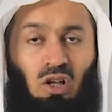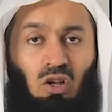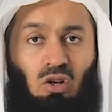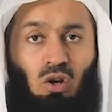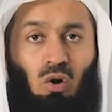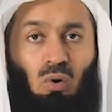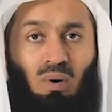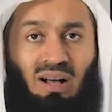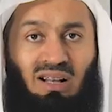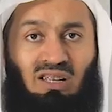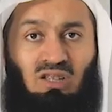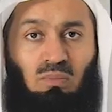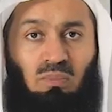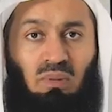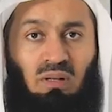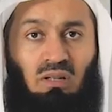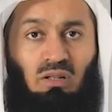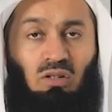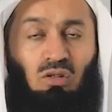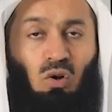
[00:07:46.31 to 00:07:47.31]
no
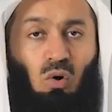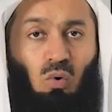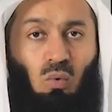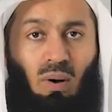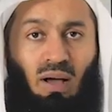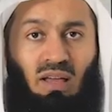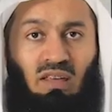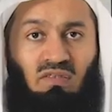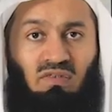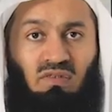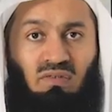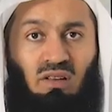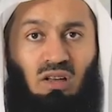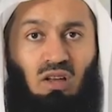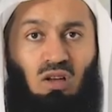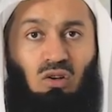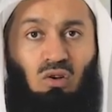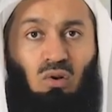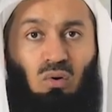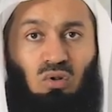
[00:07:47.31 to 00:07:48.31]
husband, no wife,
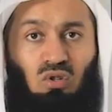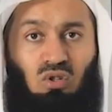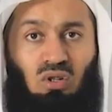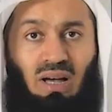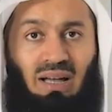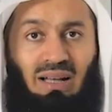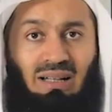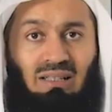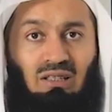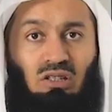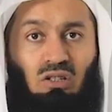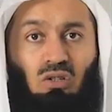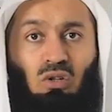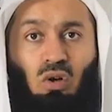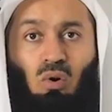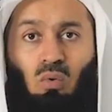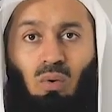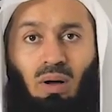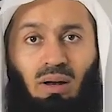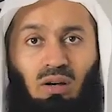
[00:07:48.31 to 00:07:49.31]
no child,
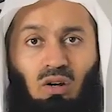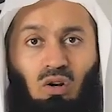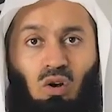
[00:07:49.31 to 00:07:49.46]
no one.